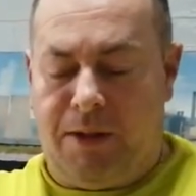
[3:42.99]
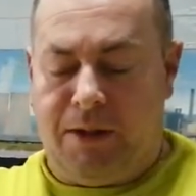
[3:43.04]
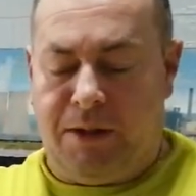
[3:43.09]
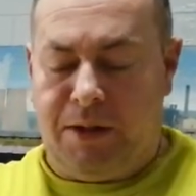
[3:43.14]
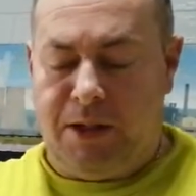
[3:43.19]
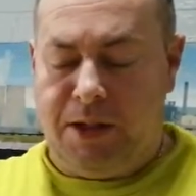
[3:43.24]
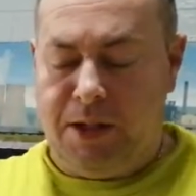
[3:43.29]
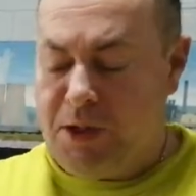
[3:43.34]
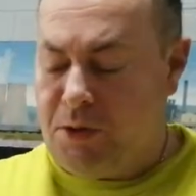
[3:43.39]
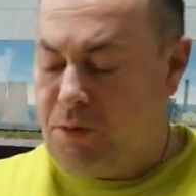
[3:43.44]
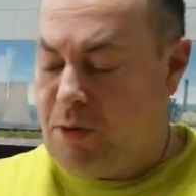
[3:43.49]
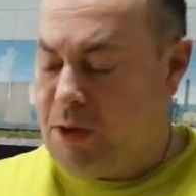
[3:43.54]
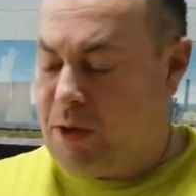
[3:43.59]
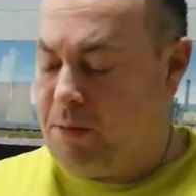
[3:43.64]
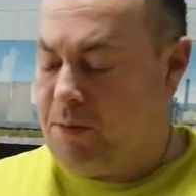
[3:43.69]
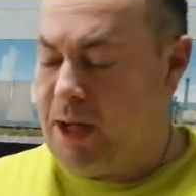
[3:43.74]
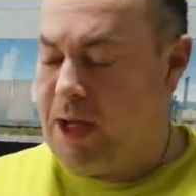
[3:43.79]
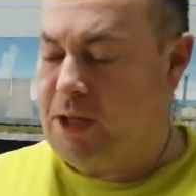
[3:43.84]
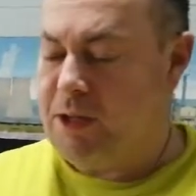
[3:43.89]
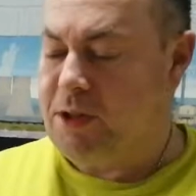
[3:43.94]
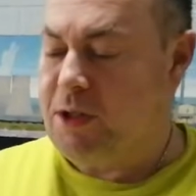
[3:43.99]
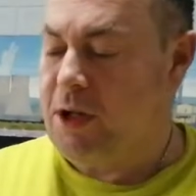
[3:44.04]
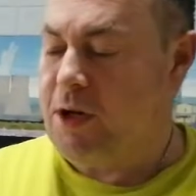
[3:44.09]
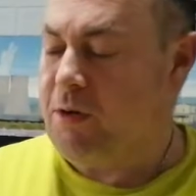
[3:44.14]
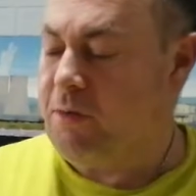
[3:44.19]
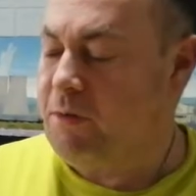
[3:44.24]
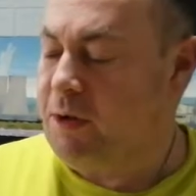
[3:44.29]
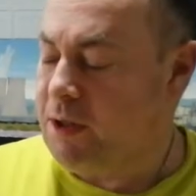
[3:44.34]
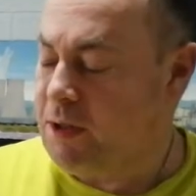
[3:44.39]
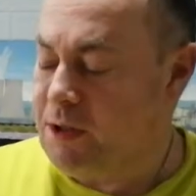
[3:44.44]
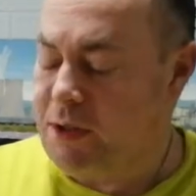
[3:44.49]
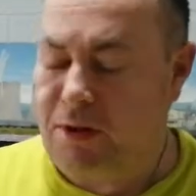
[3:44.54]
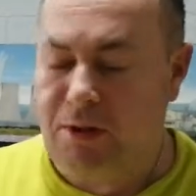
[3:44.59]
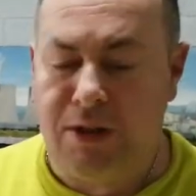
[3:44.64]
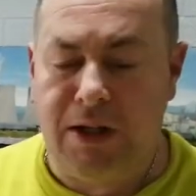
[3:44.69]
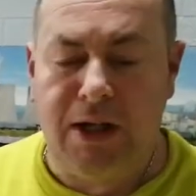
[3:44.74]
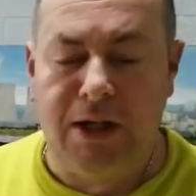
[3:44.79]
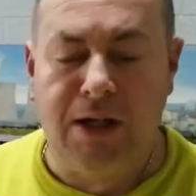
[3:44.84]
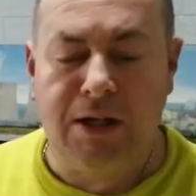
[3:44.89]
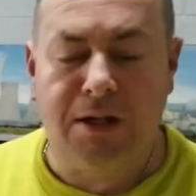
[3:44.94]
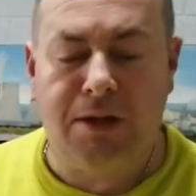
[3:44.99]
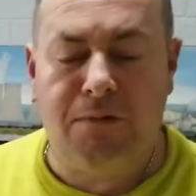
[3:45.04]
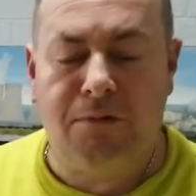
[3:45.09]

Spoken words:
So this is what you make turf with. So you get this